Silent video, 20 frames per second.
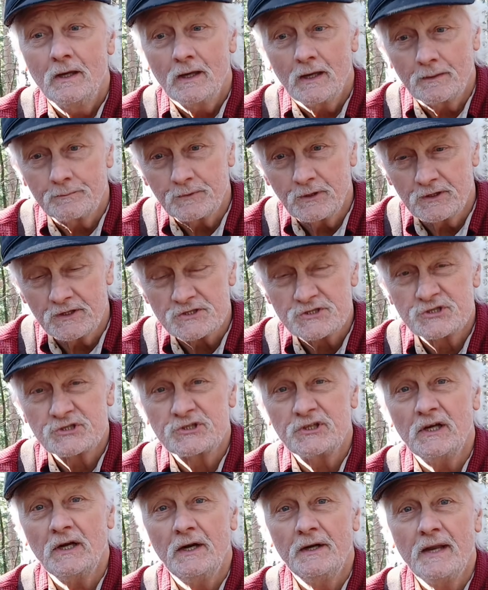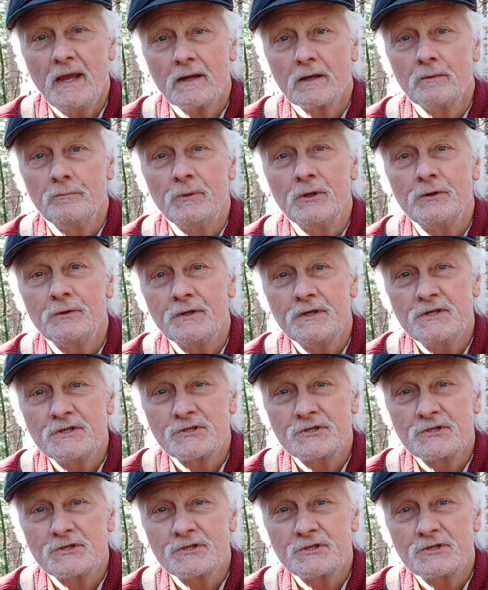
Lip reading: I'm going to sit on that community